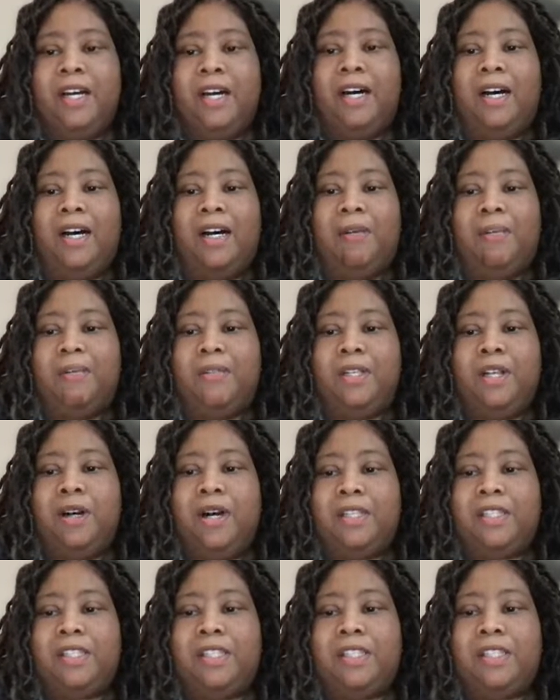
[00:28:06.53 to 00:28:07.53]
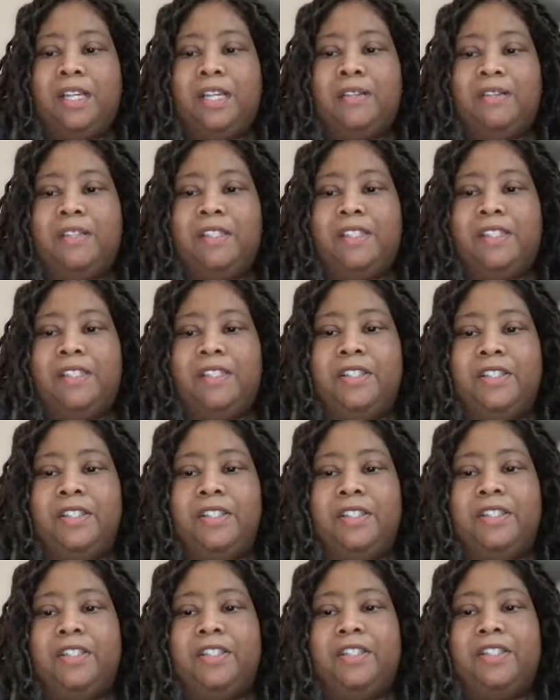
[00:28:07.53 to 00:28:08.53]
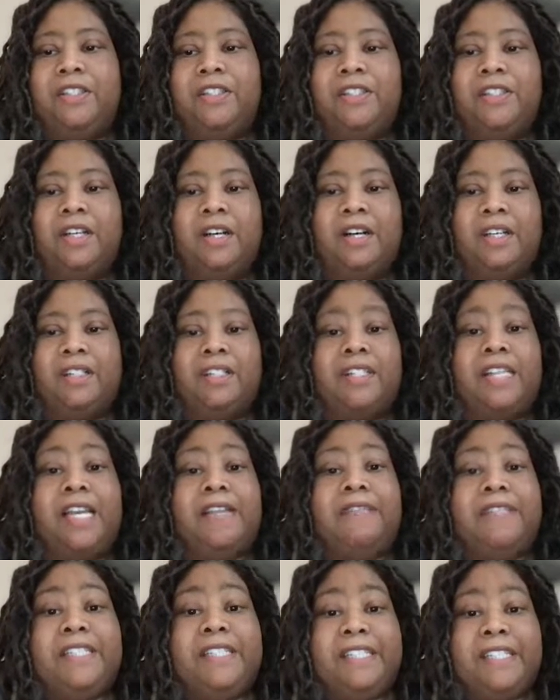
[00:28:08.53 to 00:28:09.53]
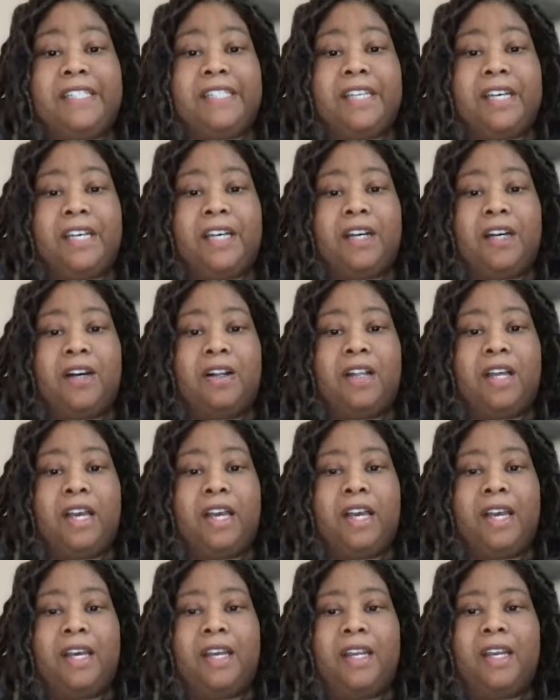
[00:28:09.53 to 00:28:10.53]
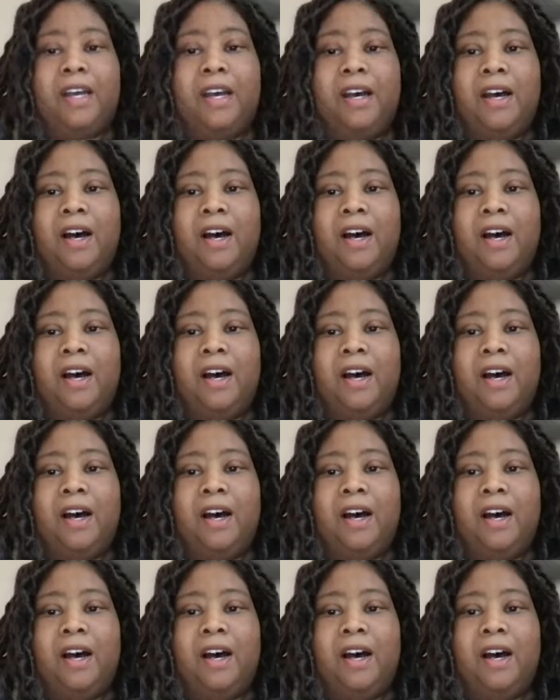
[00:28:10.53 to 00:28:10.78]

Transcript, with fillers: Um, you know, I just love the attention to uh, safety detail and